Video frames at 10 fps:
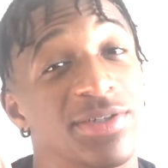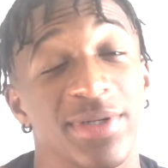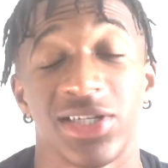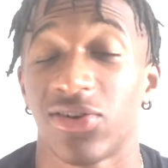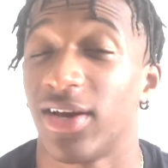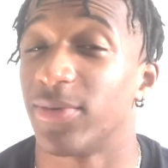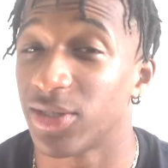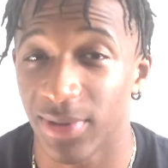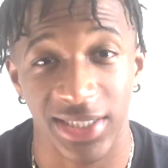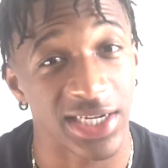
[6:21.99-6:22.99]
smash the subscribe
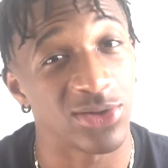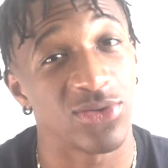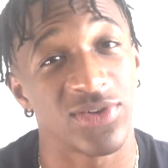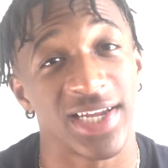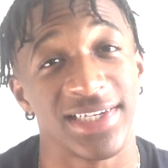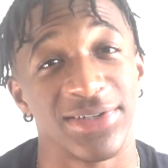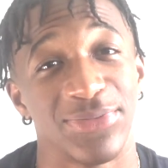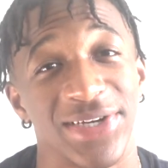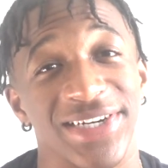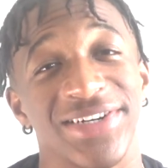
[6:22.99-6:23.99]
button, smash that notification
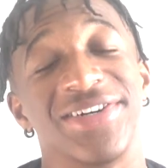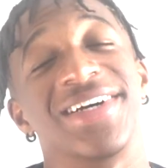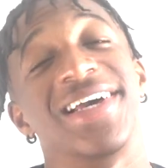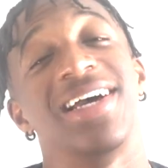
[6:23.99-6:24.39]
bell.